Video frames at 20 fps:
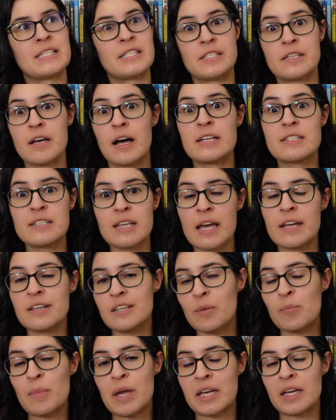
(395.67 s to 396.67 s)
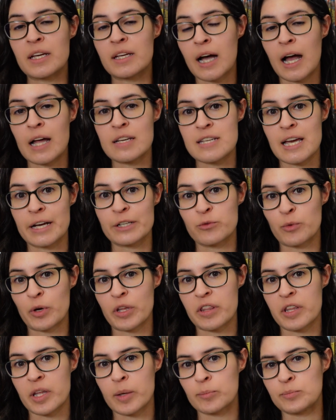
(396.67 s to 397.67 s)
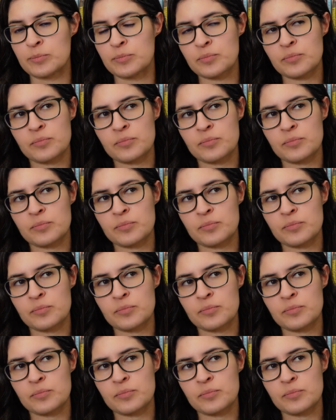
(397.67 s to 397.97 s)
does end up making contact with them.